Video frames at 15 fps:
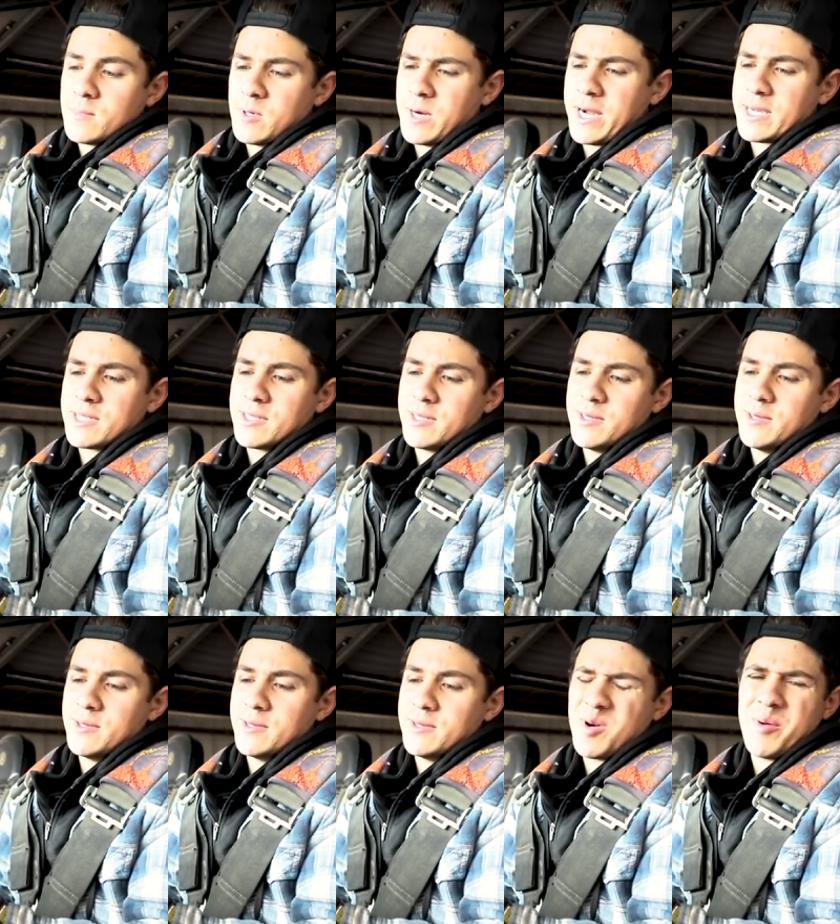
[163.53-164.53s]
Well,
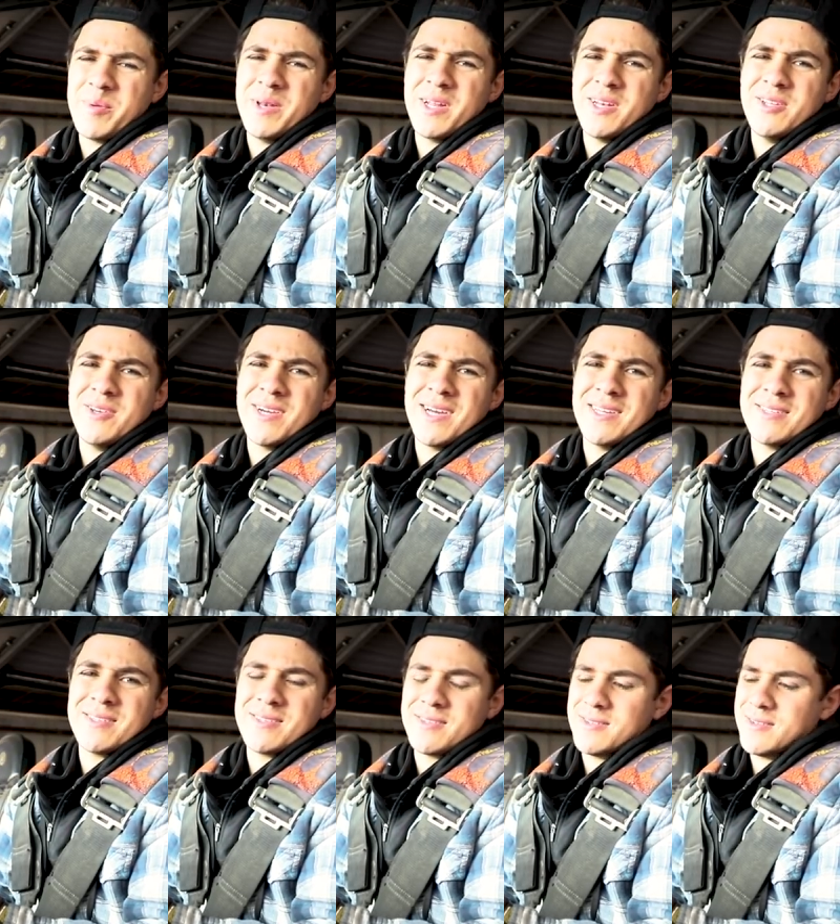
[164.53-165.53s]
actually, probably none of you
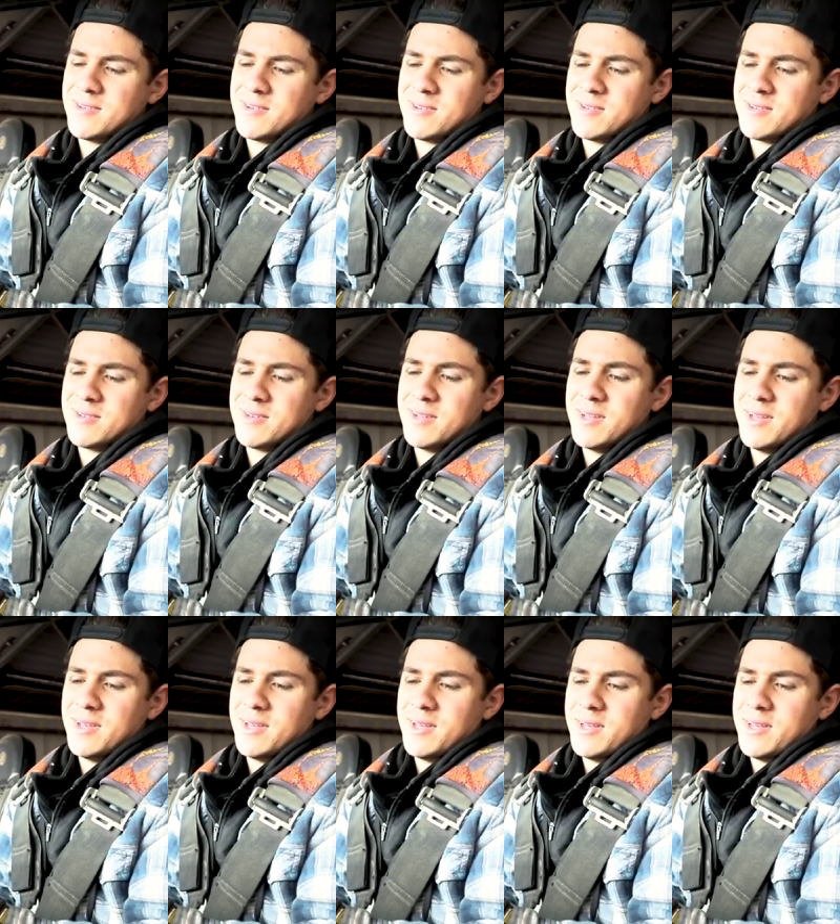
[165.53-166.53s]
guys are
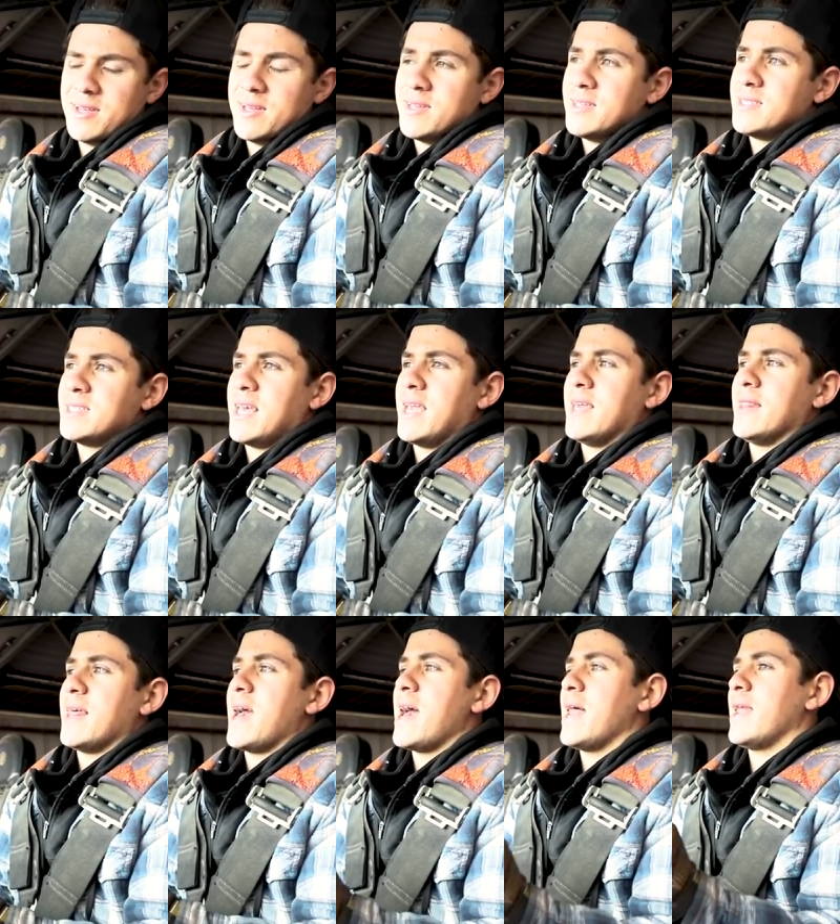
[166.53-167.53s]
saying
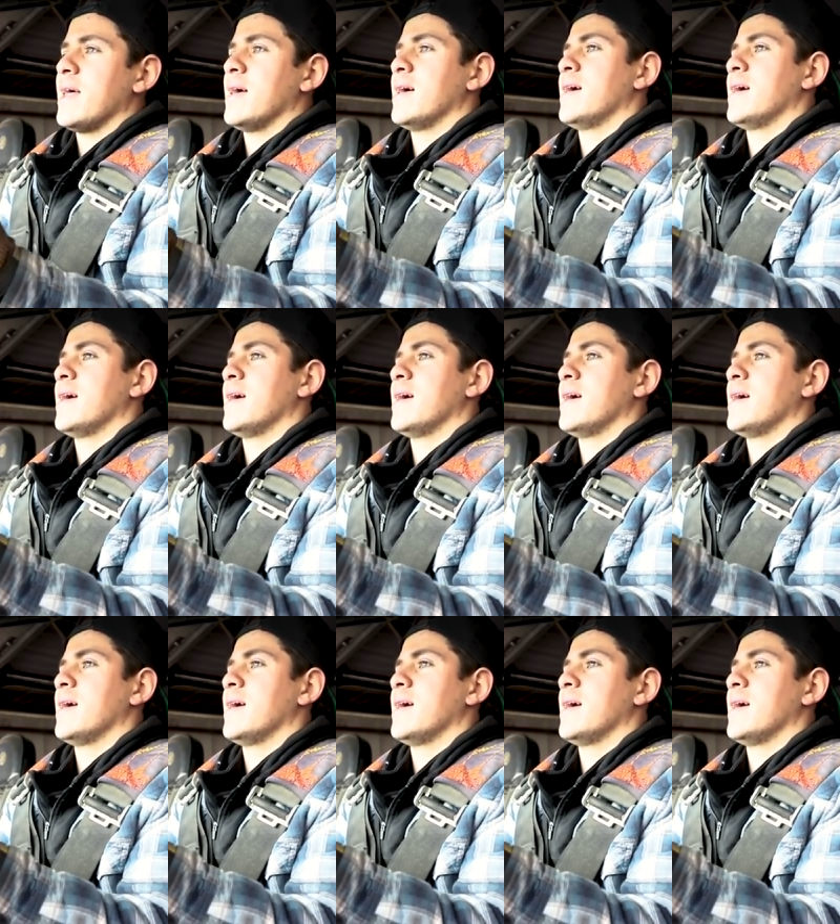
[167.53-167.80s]
that.